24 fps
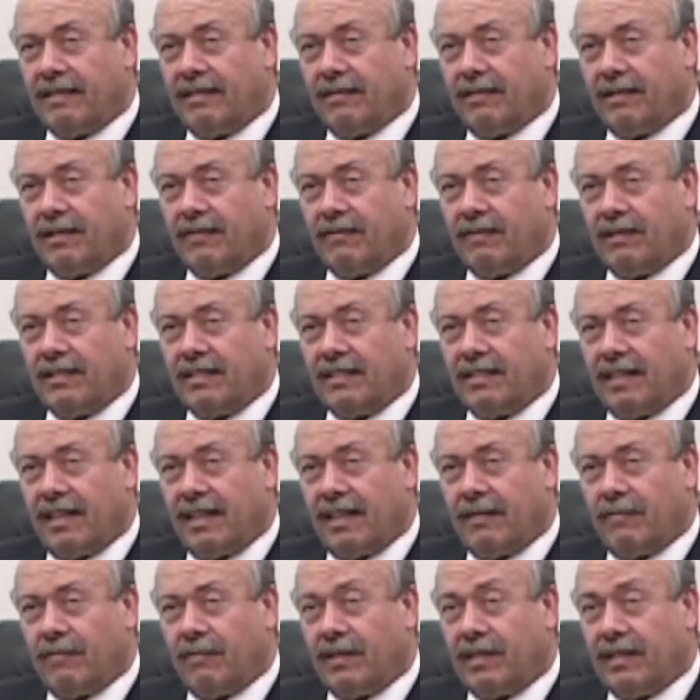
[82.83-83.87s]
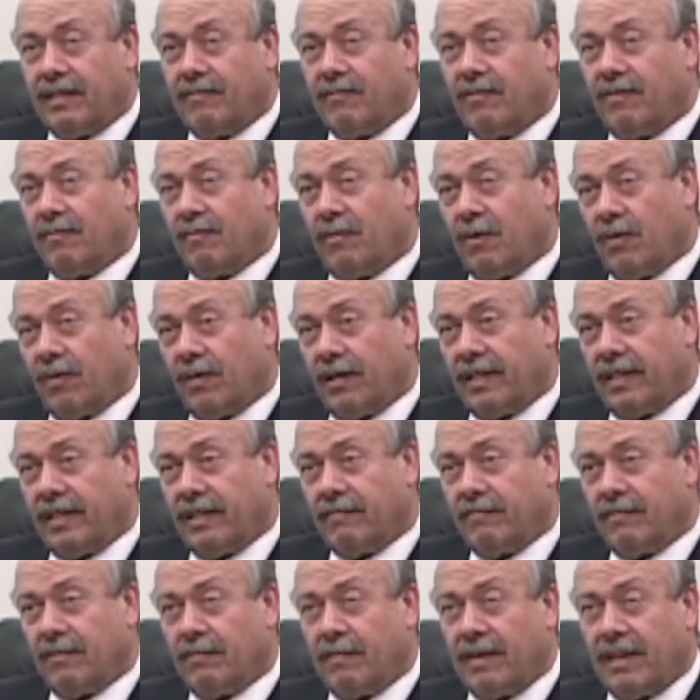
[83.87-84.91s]
during which time we had promoted
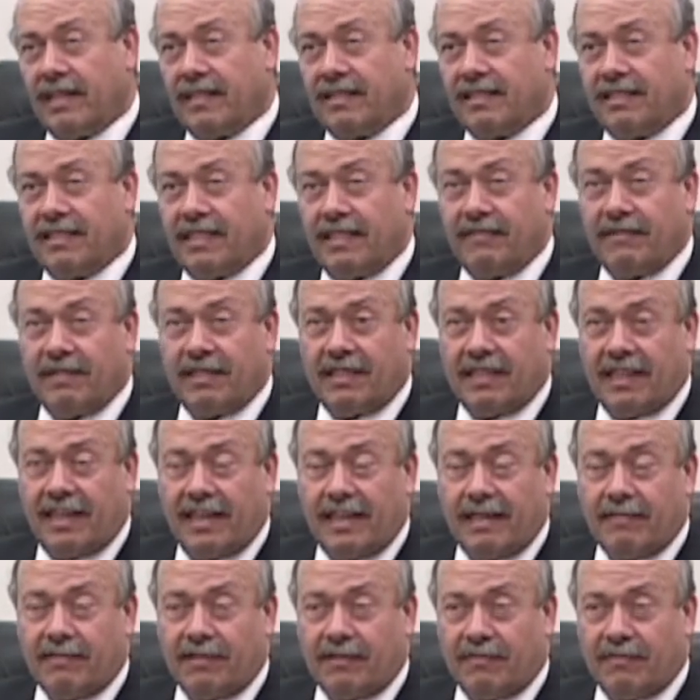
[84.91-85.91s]
him about seven times,